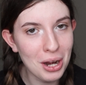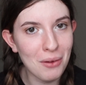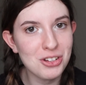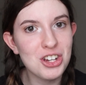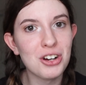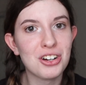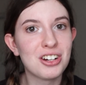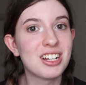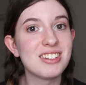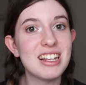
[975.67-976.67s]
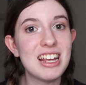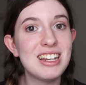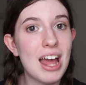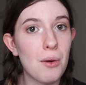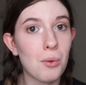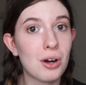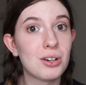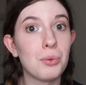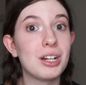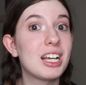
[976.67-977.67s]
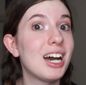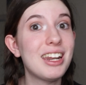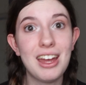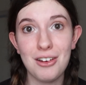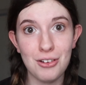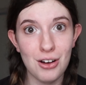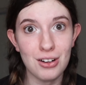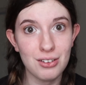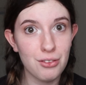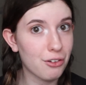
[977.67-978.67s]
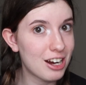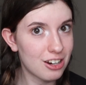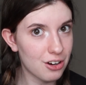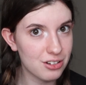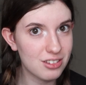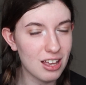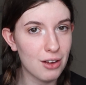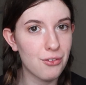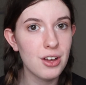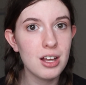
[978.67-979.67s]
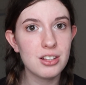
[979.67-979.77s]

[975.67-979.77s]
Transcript: when I was younger, because E! Network would cut out all of the rated R stuff,